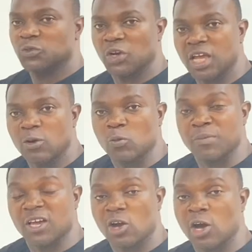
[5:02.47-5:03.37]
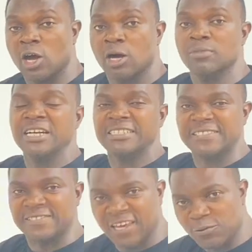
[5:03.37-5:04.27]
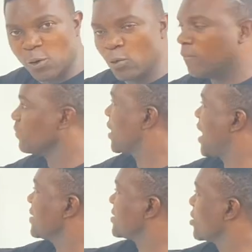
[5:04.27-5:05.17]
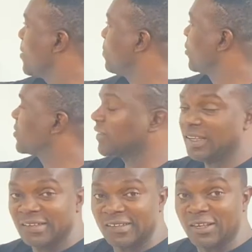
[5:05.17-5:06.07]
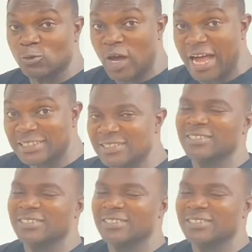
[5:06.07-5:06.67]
3 will become 0. And 0 plus 6 is what?